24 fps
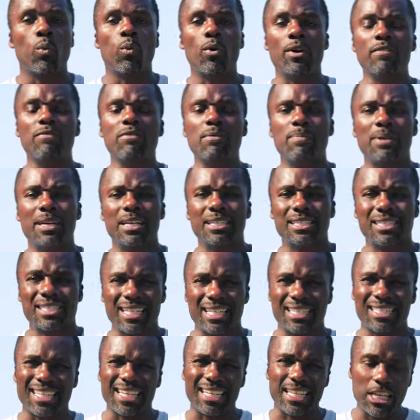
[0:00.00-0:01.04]
One of the biggest
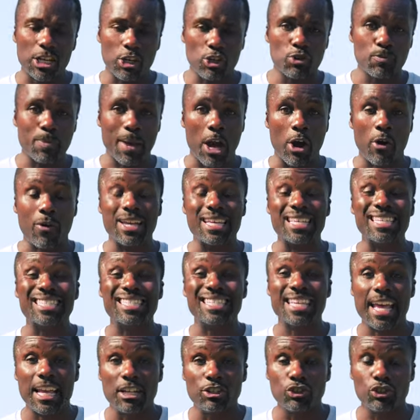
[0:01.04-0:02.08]
things that kills power is
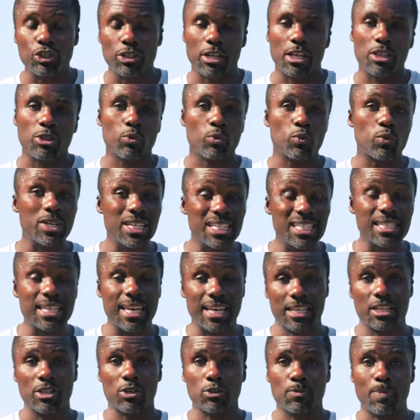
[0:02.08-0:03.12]
tension. And the reason
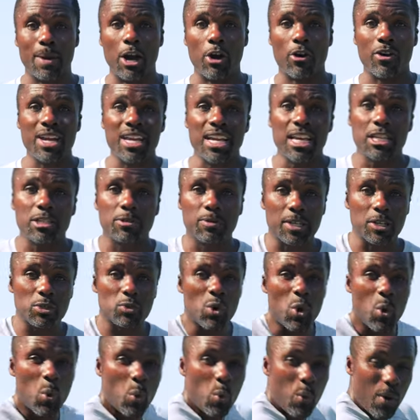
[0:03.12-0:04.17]
that kills power is because
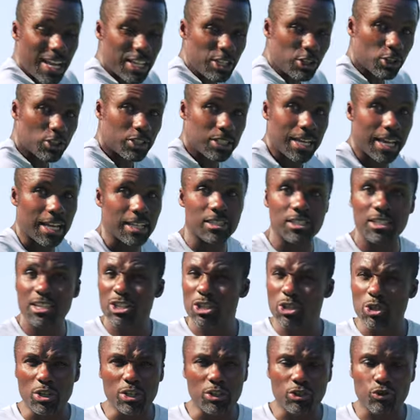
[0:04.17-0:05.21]
when you're tense,
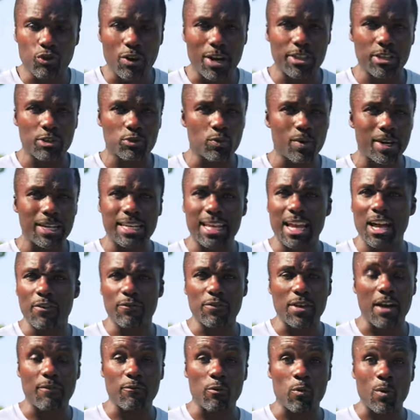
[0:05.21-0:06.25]
you can try this right now. If
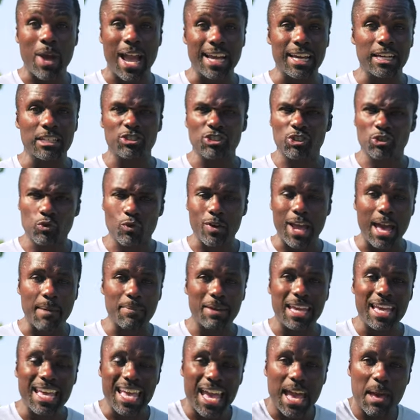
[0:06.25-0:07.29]
you have a racket, just grab
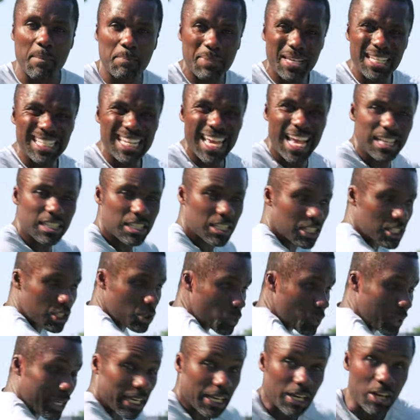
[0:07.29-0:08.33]
it and be tense and
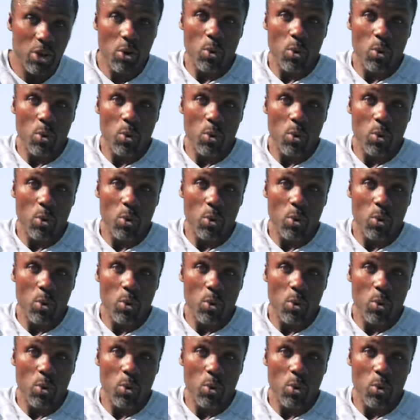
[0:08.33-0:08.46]
swing.